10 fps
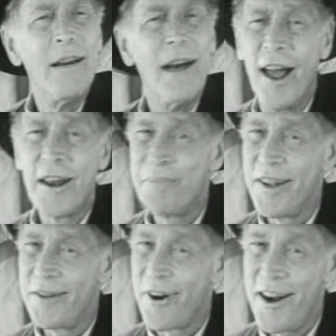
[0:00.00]
I'd
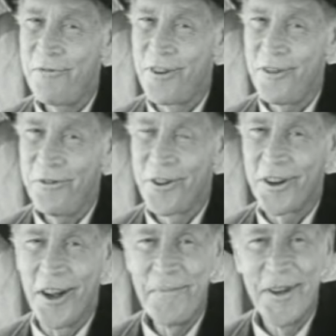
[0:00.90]
be grateful for the
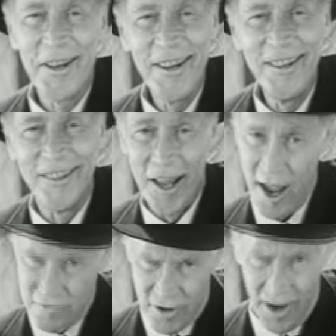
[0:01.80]
company, and
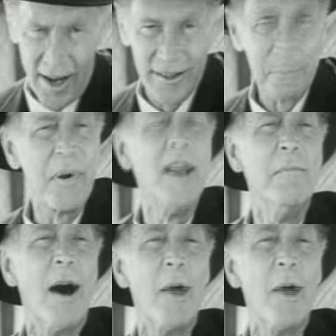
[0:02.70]
I would like to pay my